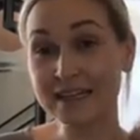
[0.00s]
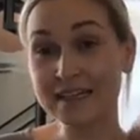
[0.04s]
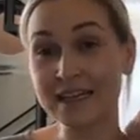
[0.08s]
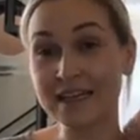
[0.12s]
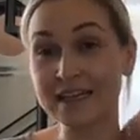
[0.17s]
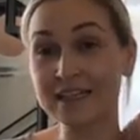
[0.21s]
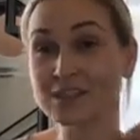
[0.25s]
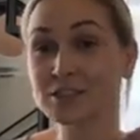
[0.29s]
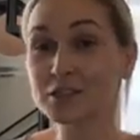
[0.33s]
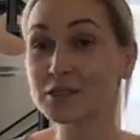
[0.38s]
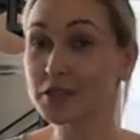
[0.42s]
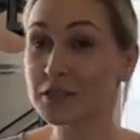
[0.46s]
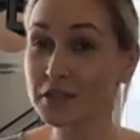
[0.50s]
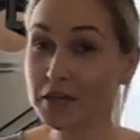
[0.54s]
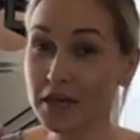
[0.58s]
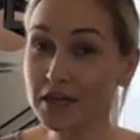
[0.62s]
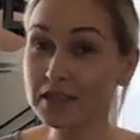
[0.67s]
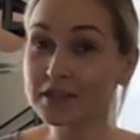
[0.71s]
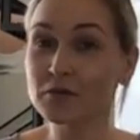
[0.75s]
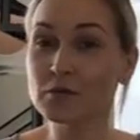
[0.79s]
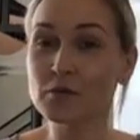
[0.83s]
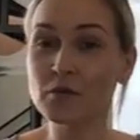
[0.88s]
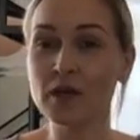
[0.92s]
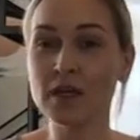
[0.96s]
That is
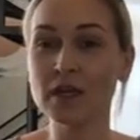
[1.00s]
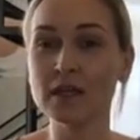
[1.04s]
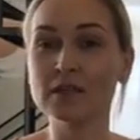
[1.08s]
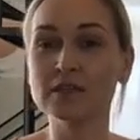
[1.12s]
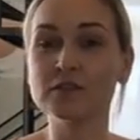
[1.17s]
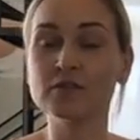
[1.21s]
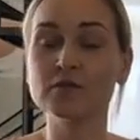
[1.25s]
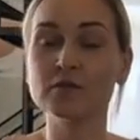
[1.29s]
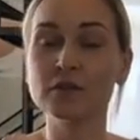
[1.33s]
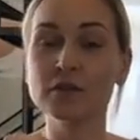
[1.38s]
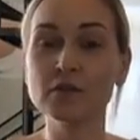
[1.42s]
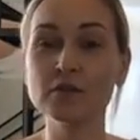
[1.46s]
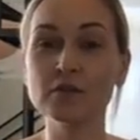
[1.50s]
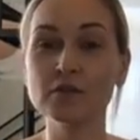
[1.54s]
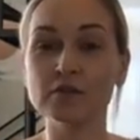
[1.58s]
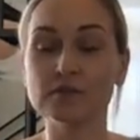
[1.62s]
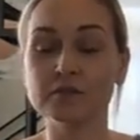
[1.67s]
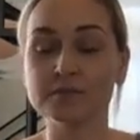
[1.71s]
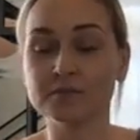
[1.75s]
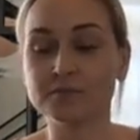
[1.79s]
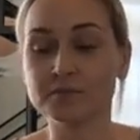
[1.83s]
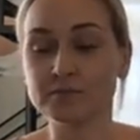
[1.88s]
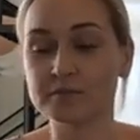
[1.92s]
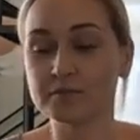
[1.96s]
not the way to recruit
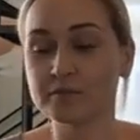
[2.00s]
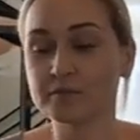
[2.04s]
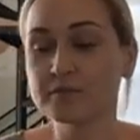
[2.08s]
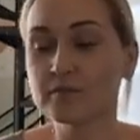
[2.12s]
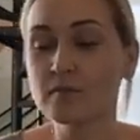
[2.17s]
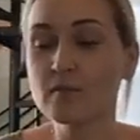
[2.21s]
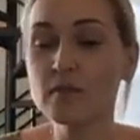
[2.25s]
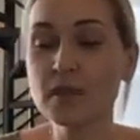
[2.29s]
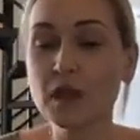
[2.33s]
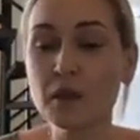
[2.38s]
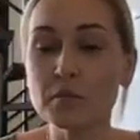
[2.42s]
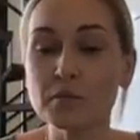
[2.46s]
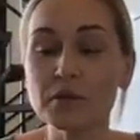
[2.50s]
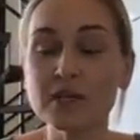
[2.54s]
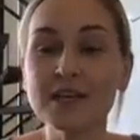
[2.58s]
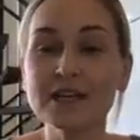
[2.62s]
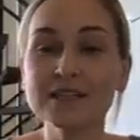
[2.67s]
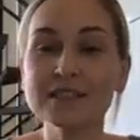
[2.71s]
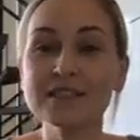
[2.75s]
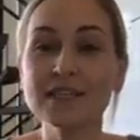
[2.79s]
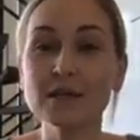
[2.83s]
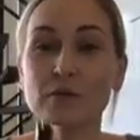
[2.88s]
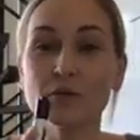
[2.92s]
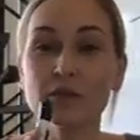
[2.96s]

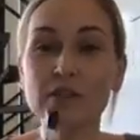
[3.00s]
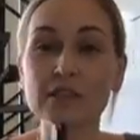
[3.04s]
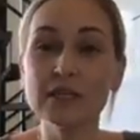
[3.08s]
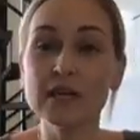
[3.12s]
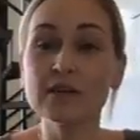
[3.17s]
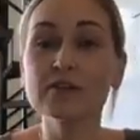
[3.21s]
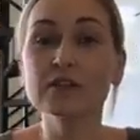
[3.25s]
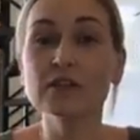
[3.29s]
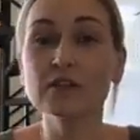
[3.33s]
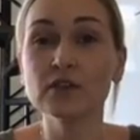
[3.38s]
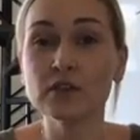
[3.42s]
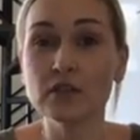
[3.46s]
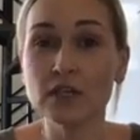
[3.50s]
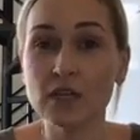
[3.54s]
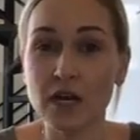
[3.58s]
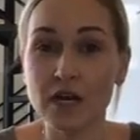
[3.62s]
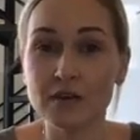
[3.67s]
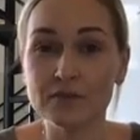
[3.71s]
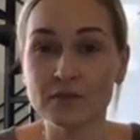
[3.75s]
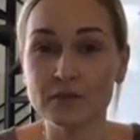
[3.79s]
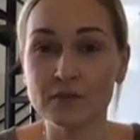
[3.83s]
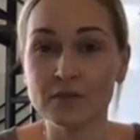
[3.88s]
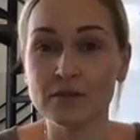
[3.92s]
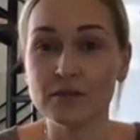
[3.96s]
because they will never go to
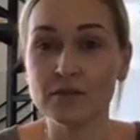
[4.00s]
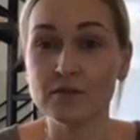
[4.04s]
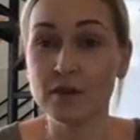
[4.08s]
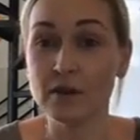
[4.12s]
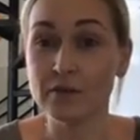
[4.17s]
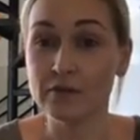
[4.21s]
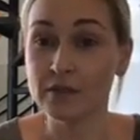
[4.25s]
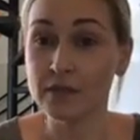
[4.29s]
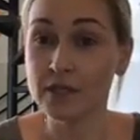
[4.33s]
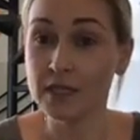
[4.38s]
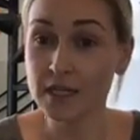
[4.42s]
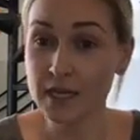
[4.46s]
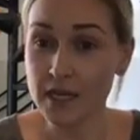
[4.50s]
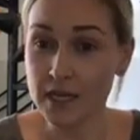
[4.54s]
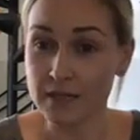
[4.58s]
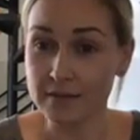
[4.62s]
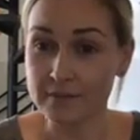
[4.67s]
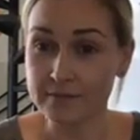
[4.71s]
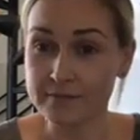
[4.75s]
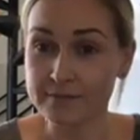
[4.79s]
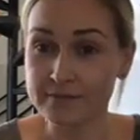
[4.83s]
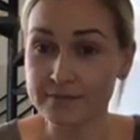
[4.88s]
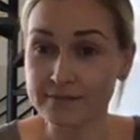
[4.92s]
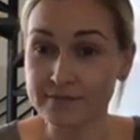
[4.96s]
coffee with you ever
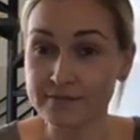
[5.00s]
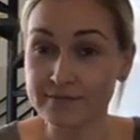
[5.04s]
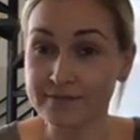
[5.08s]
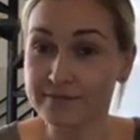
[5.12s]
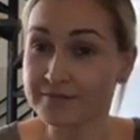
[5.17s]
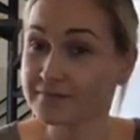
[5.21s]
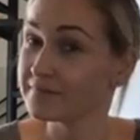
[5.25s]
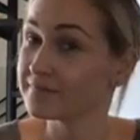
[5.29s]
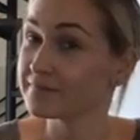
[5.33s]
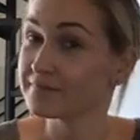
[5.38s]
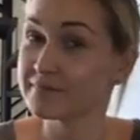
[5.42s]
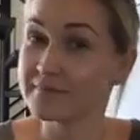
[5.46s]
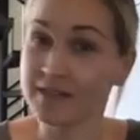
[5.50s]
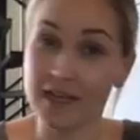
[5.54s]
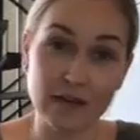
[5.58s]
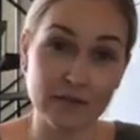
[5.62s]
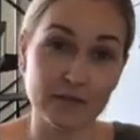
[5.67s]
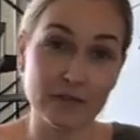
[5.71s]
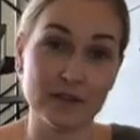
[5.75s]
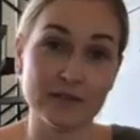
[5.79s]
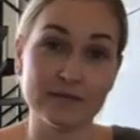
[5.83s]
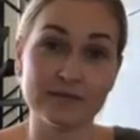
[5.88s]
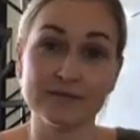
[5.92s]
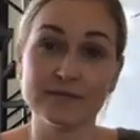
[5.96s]
again.
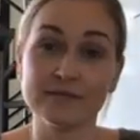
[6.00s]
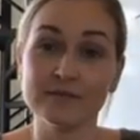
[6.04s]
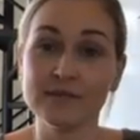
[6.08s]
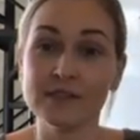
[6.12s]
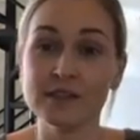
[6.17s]
Ever.